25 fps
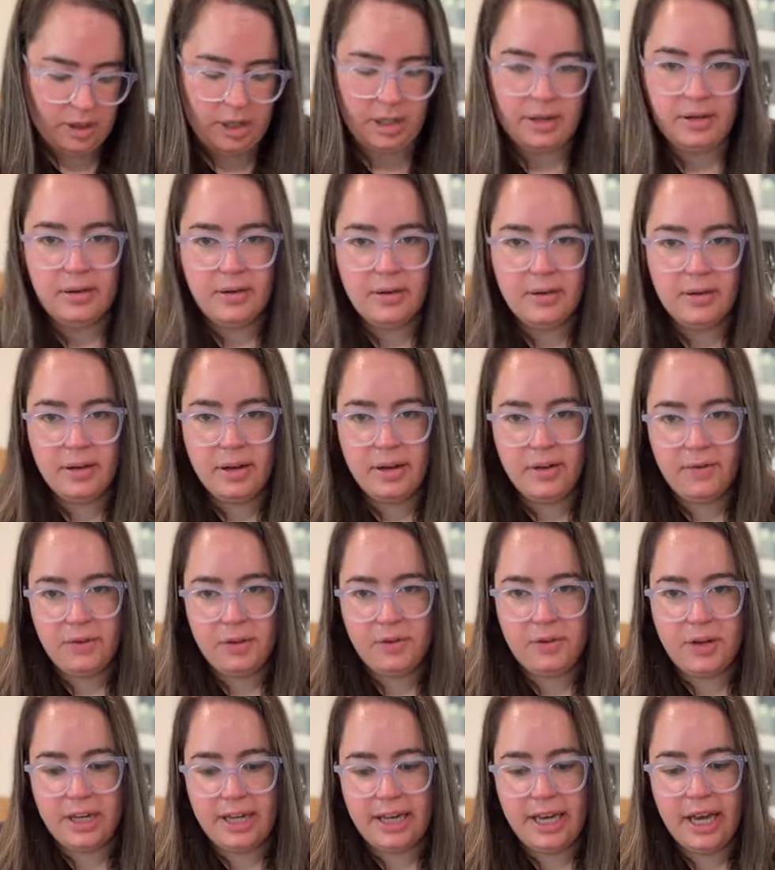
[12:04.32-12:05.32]

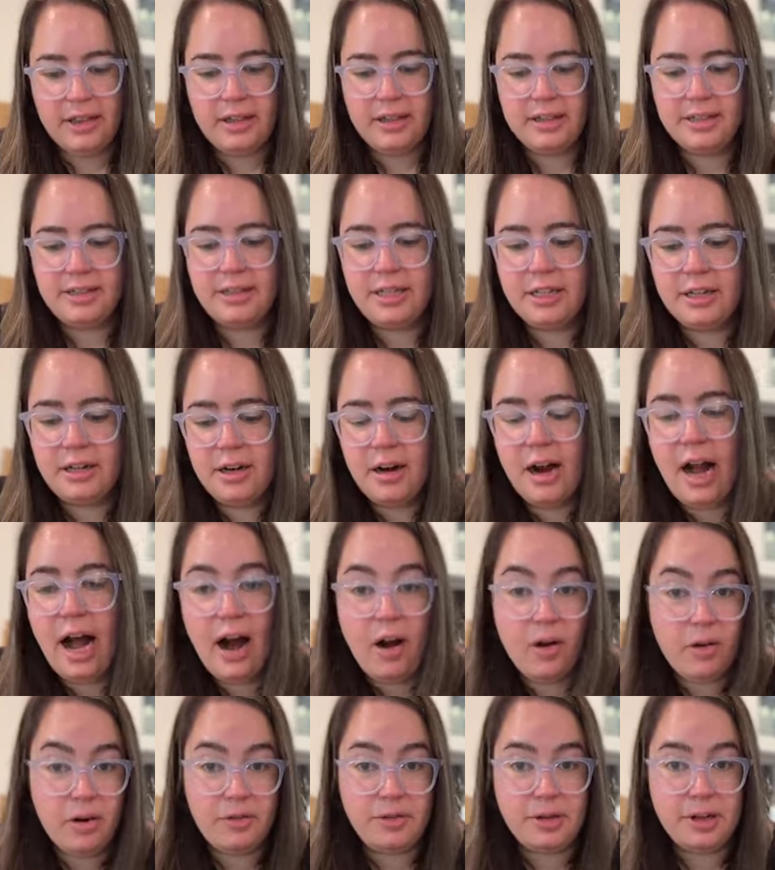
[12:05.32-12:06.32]
If you can get the sticker
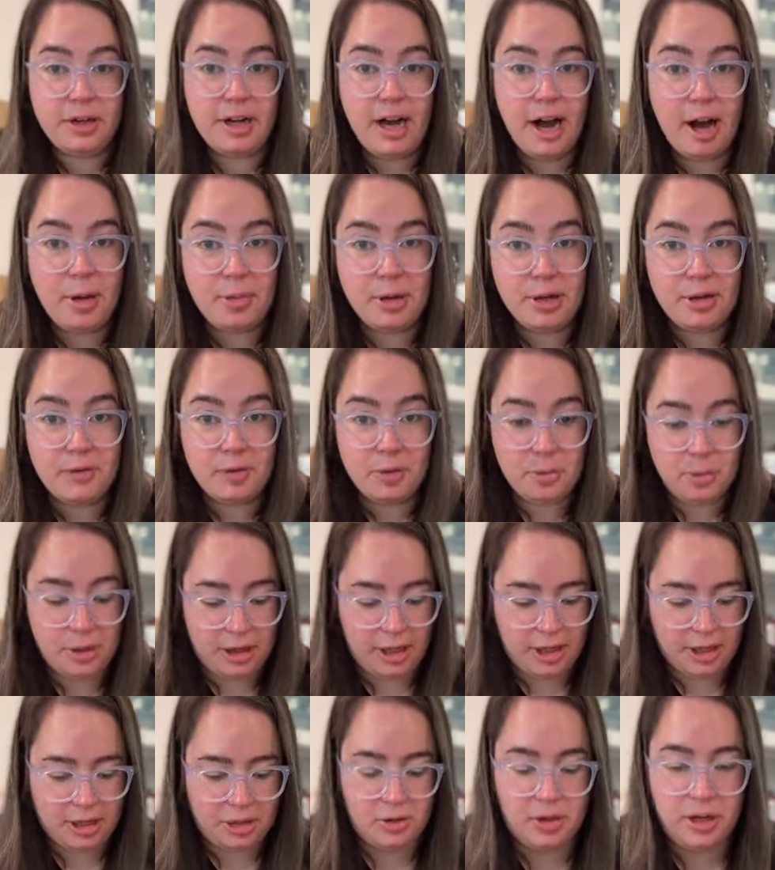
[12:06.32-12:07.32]
out of your copy of the
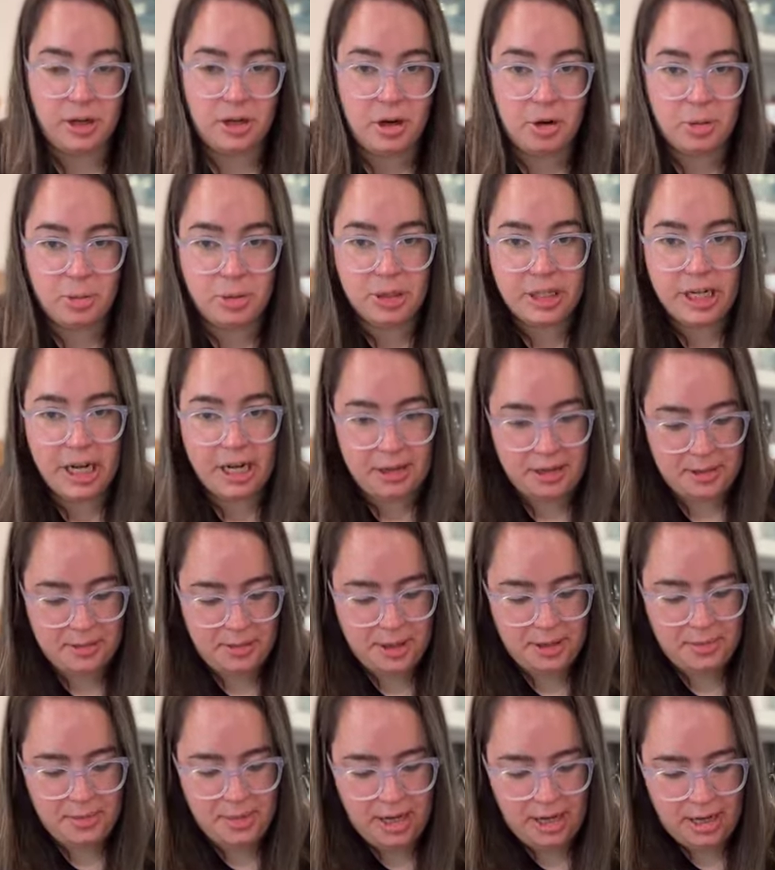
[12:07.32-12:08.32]
book, you can go pretend to
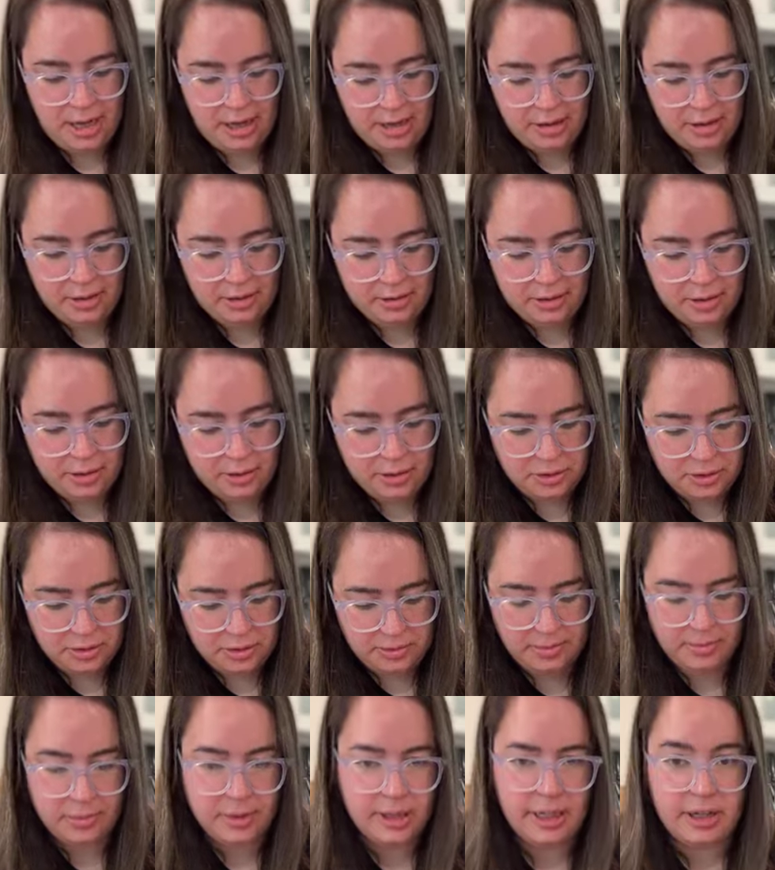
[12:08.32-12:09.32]
be me at your
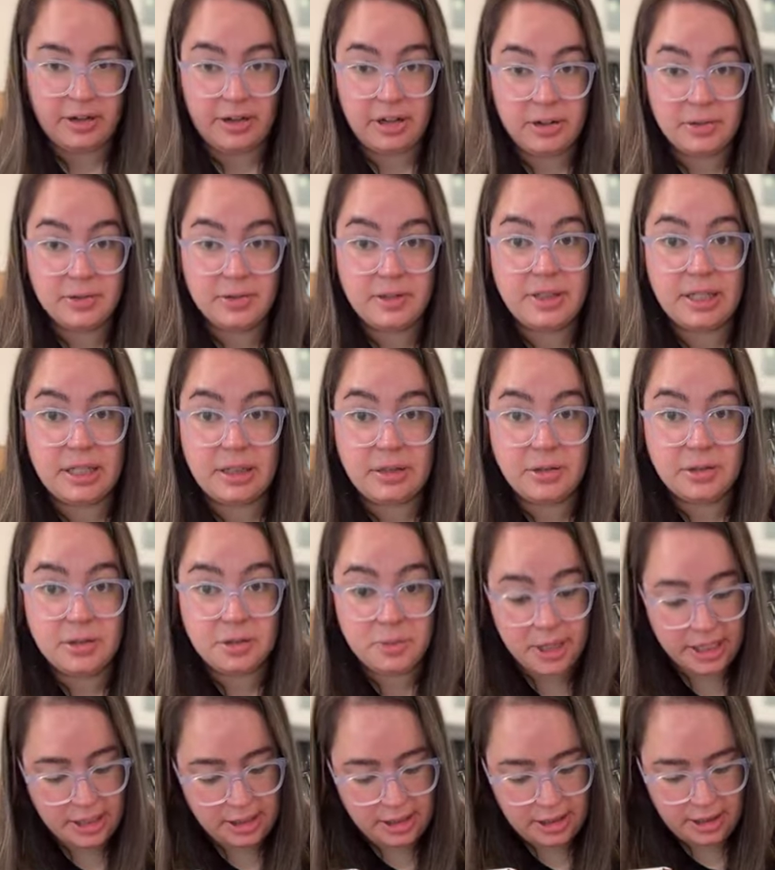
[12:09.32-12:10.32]
local, I don't know,
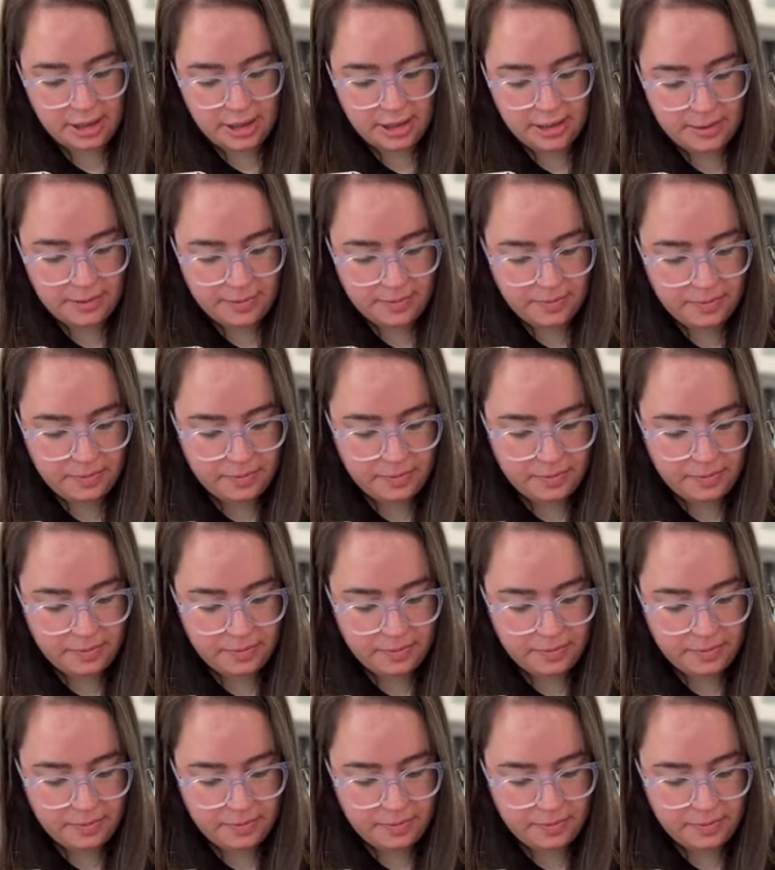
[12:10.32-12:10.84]
singles mixer.